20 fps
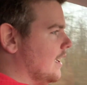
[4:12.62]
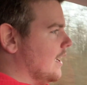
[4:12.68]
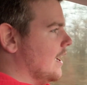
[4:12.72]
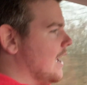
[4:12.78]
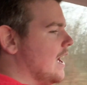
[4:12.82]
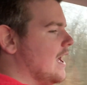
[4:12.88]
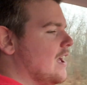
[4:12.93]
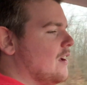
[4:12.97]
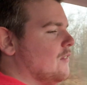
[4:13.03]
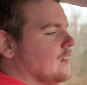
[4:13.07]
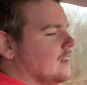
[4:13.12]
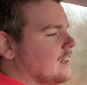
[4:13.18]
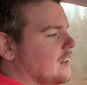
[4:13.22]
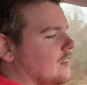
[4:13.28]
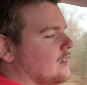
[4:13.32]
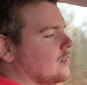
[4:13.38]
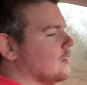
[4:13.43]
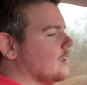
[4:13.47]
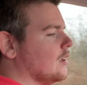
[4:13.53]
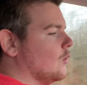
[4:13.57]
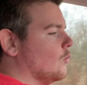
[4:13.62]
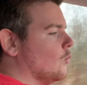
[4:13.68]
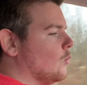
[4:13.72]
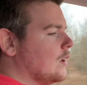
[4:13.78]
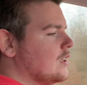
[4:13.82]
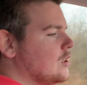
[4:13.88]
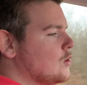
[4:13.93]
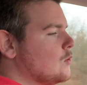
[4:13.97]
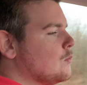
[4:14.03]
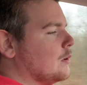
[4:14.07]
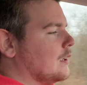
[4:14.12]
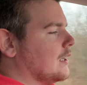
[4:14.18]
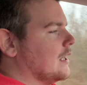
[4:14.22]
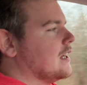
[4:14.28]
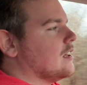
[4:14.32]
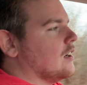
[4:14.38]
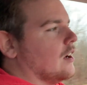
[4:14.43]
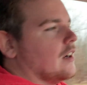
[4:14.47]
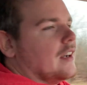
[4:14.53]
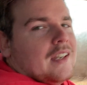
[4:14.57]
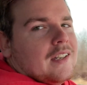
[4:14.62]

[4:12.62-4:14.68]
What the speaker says: I haven't either. When do you plan on